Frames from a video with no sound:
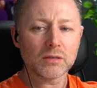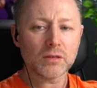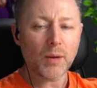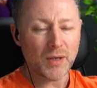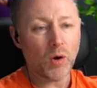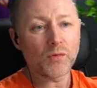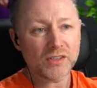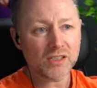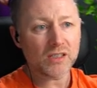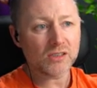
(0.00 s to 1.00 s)
I mean,
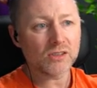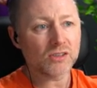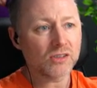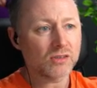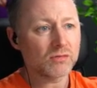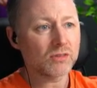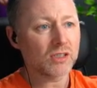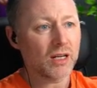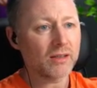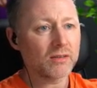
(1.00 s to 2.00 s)
obviously, she's an
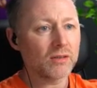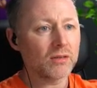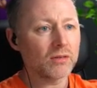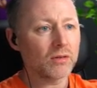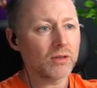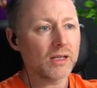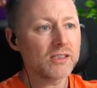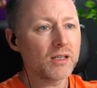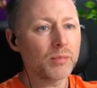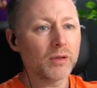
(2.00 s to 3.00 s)
actor and all the rest
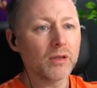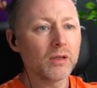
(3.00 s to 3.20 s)
of it, but...